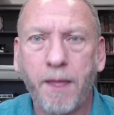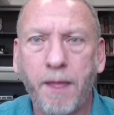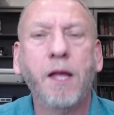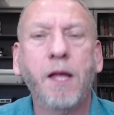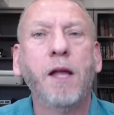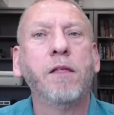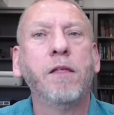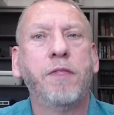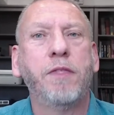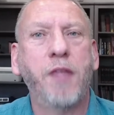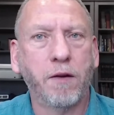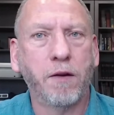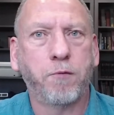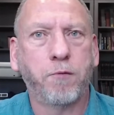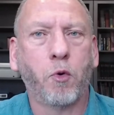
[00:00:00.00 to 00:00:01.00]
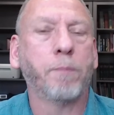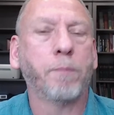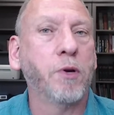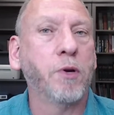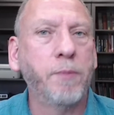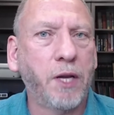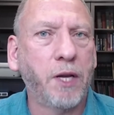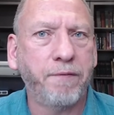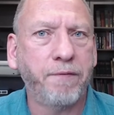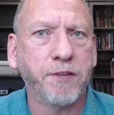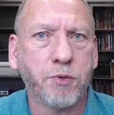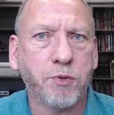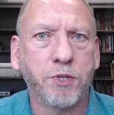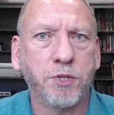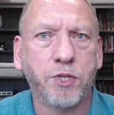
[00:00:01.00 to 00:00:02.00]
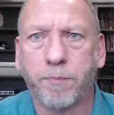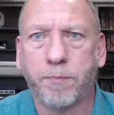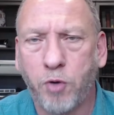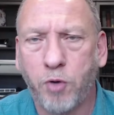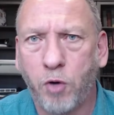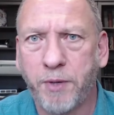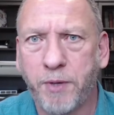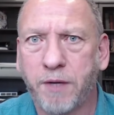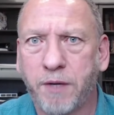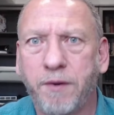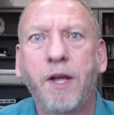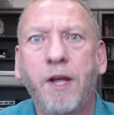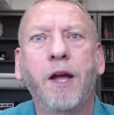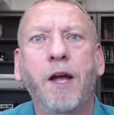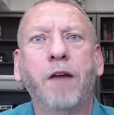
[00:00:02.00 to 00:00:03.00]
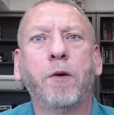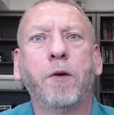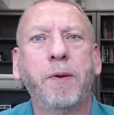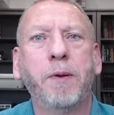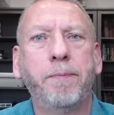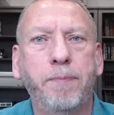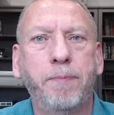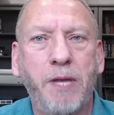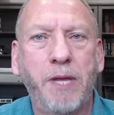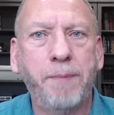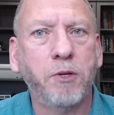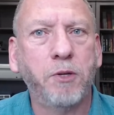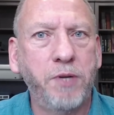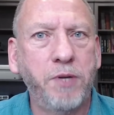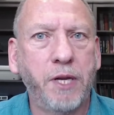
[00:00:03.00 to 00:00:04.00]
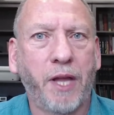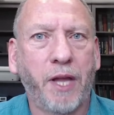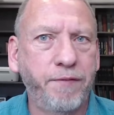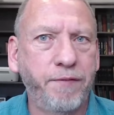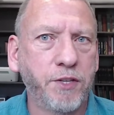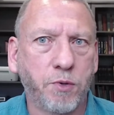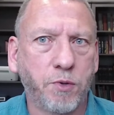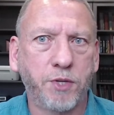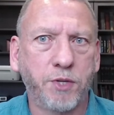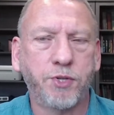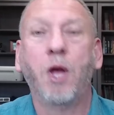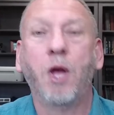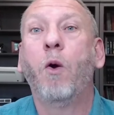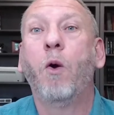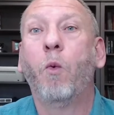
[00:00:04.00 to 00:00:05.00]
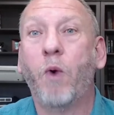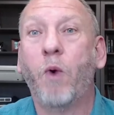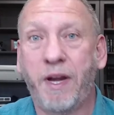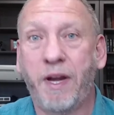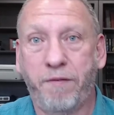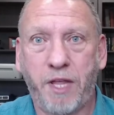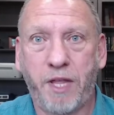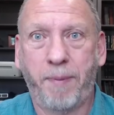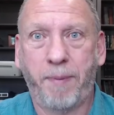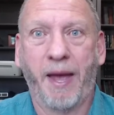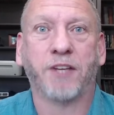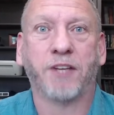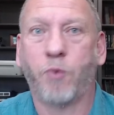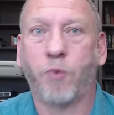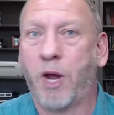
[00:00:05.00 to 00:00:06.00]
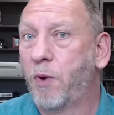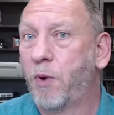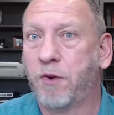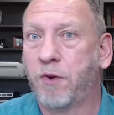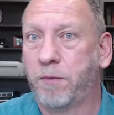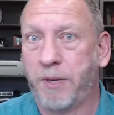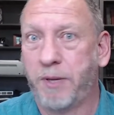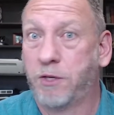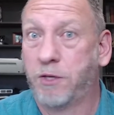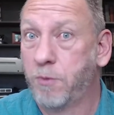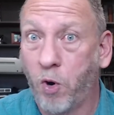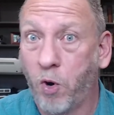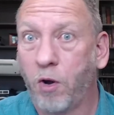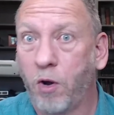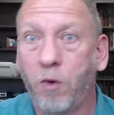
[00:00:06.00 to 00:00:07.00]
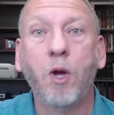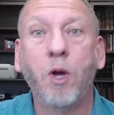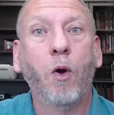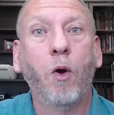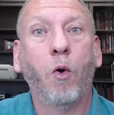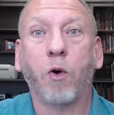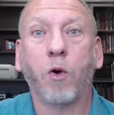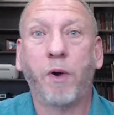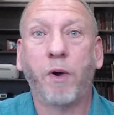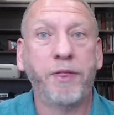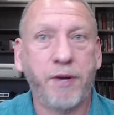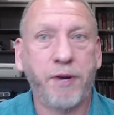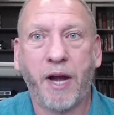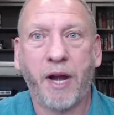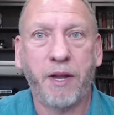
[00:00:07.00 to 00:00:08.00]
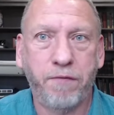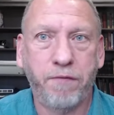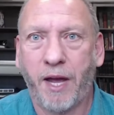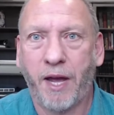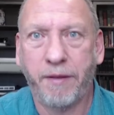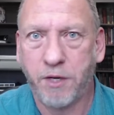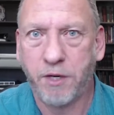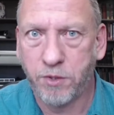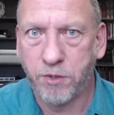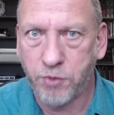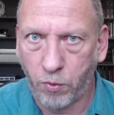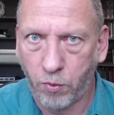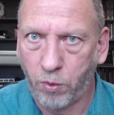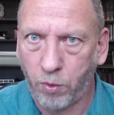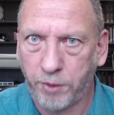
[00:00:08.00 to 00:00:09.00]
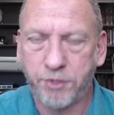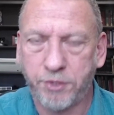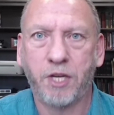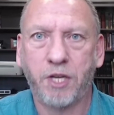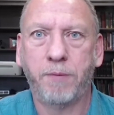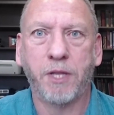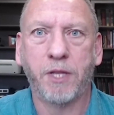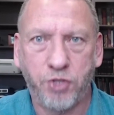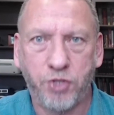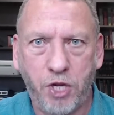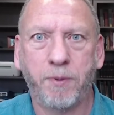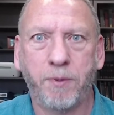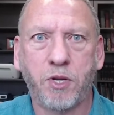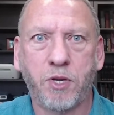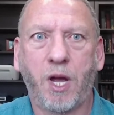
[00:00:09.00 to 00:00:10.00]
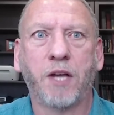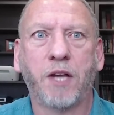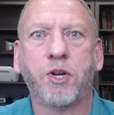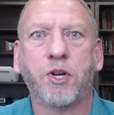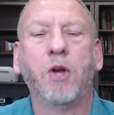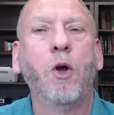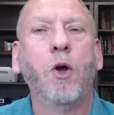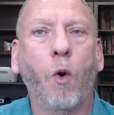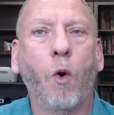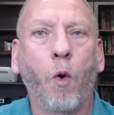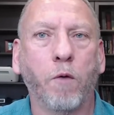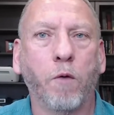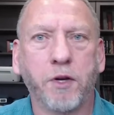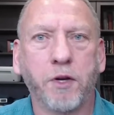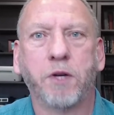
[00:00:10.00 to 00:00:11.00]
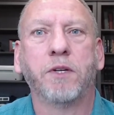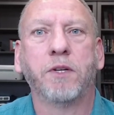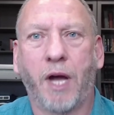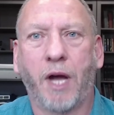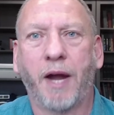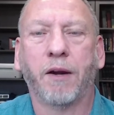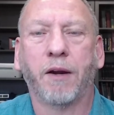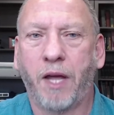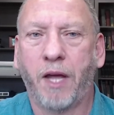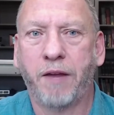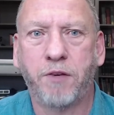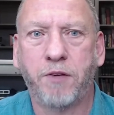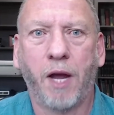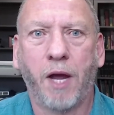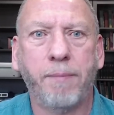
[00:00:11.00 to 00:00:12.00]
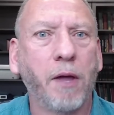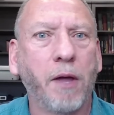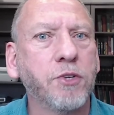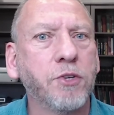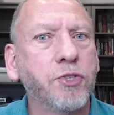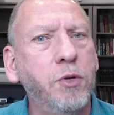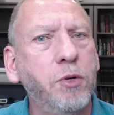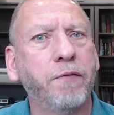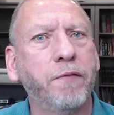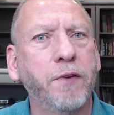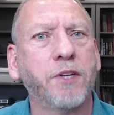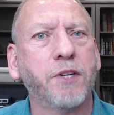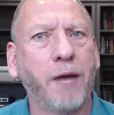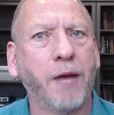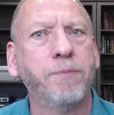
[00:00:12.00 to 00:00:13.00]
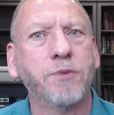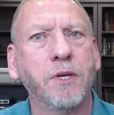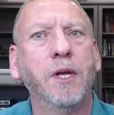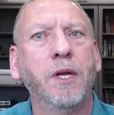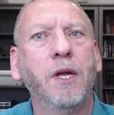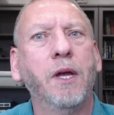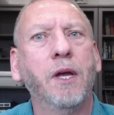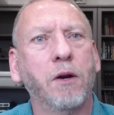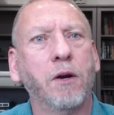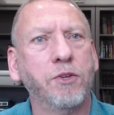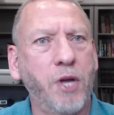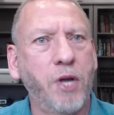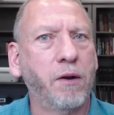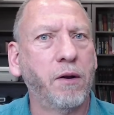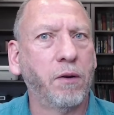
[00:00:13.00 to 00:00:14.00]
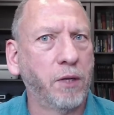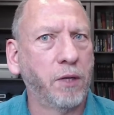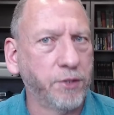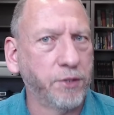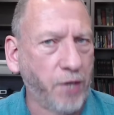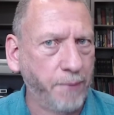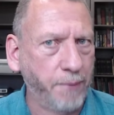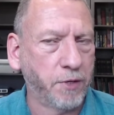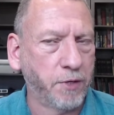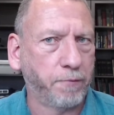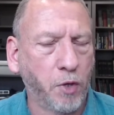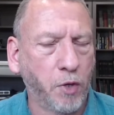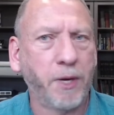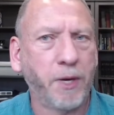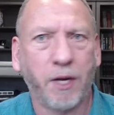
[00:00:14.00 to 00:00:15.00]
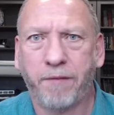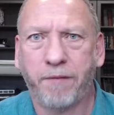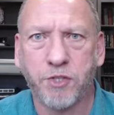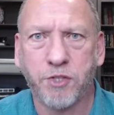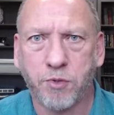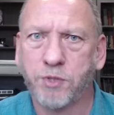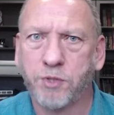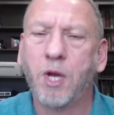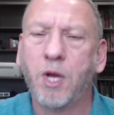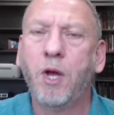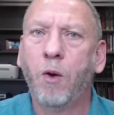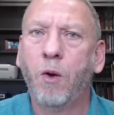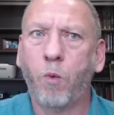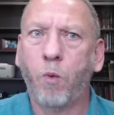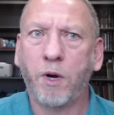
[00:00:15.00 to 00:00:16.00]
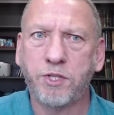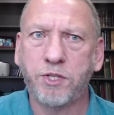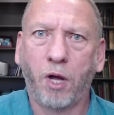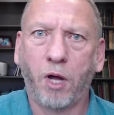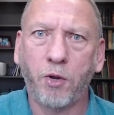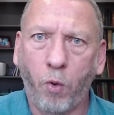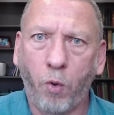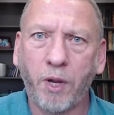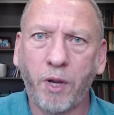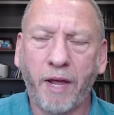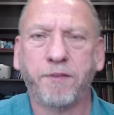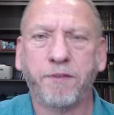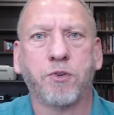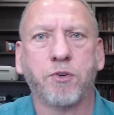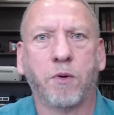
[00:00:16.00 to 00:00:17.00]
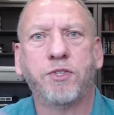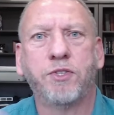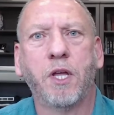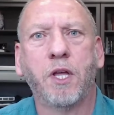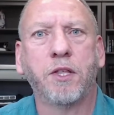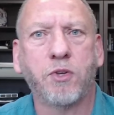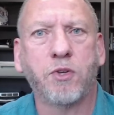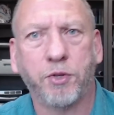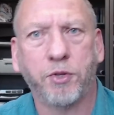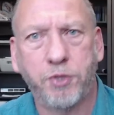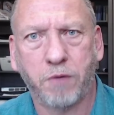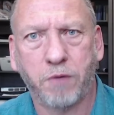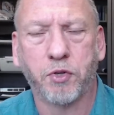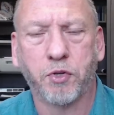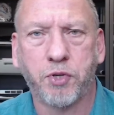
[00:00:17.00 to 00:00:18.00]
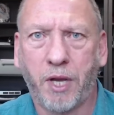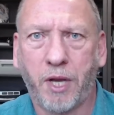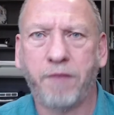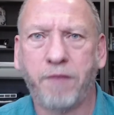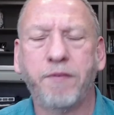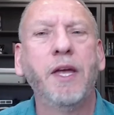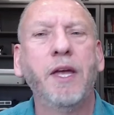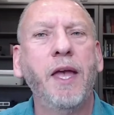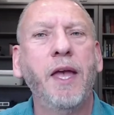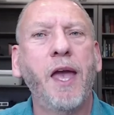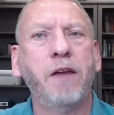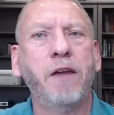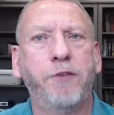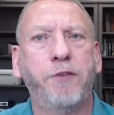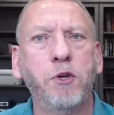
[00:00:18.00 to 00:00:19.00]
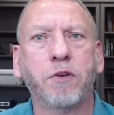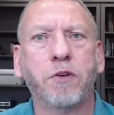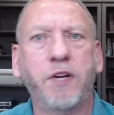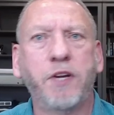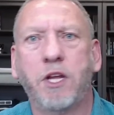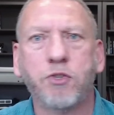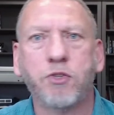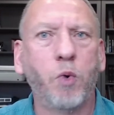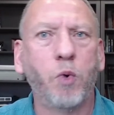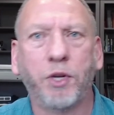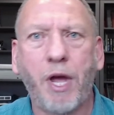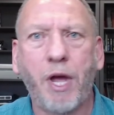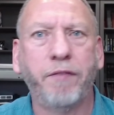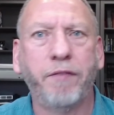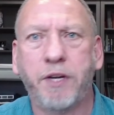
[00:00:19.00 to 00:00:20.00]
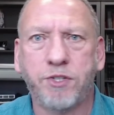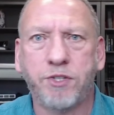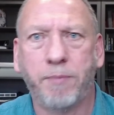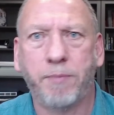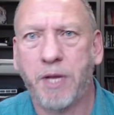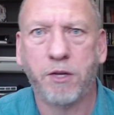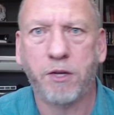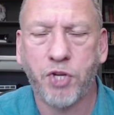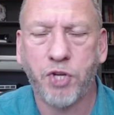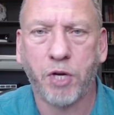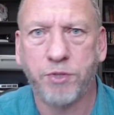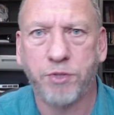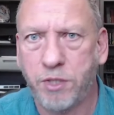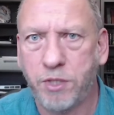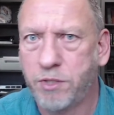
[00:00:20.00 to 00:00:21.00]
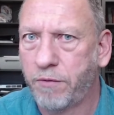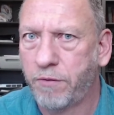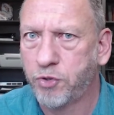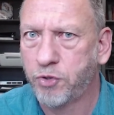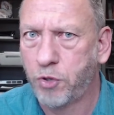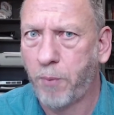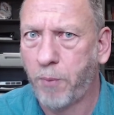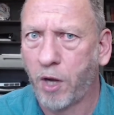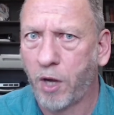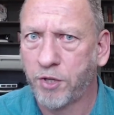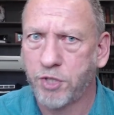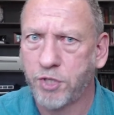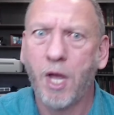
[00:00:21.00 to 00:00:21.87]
Therefore, permanent life insurance is appropriate for pe- people who need life insurance whenever they pass away, whether it be tomorrow or when they're 95 years old. It's going to be the cheapest cost over your entire lifetime. Now, there's two different types or general types of permanent life insurance. One is called whole life insurance, the other is called universal life. And in future videos, we'll delve into some idiosyncrasies of those two policies.